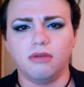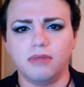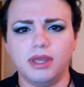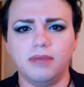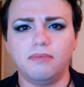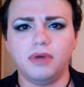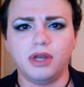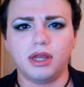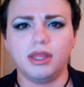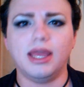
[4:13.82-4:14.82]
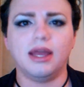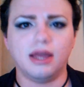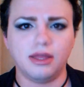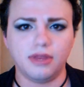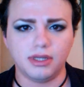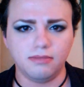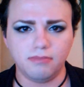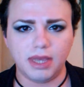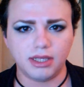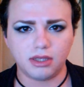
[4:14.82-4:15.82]
normally put on the
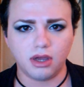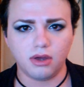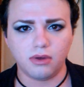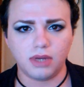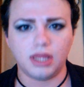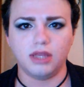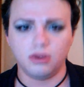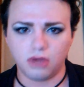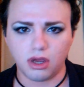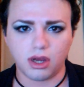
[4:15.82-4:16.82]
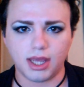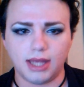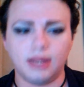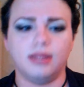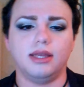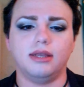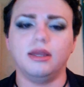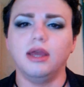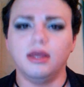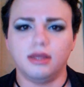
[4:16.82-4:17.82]
base coat, and then you cure it, and
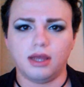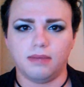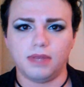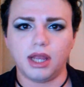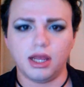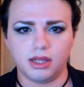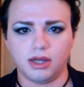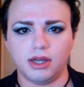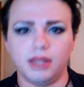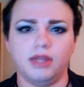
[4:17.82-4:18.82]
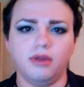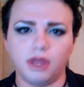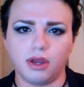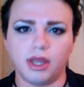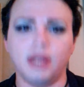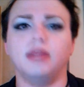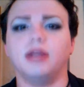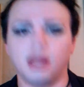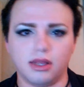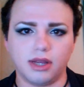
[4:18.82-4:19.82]
then the color, and then you cure it, and
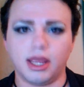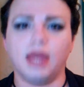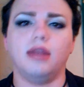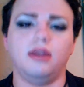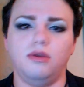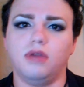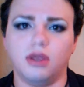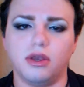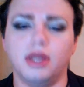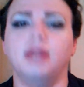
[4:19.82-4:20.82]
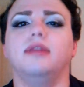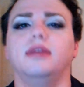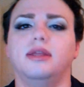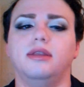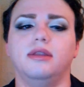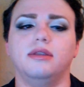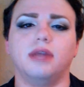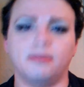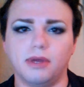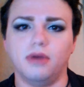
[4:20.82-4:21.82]
then color again, and you cure it, and then
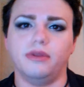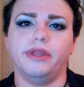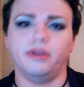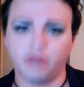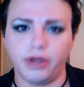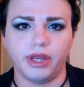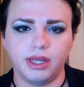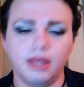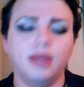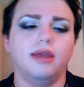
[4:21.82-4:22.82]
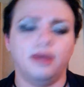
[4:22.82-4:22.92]
top coat, and then you cure it.